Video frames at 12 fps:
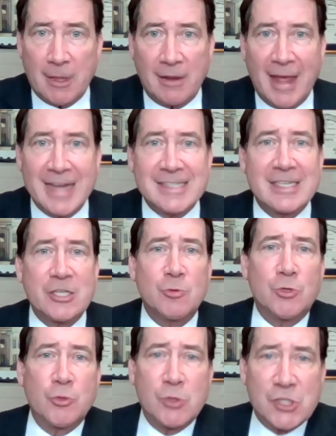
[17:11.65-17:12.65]
the last thing you
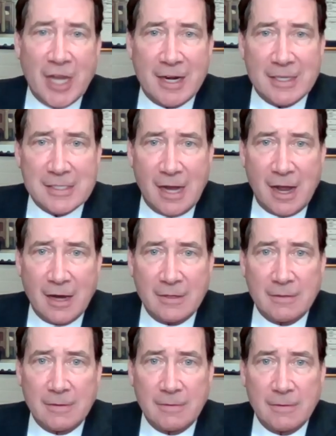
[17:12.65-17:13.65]
would do is set it aside.
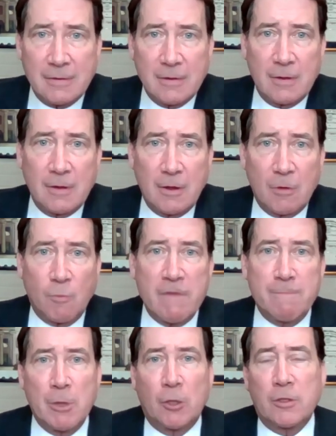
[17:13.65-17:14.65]

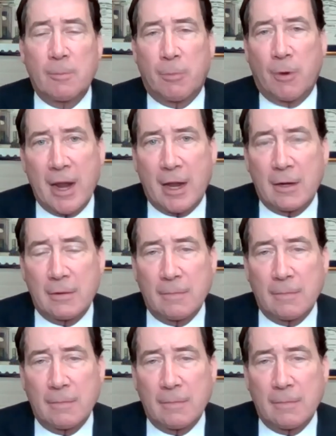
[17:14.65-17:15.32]
We've built the brand.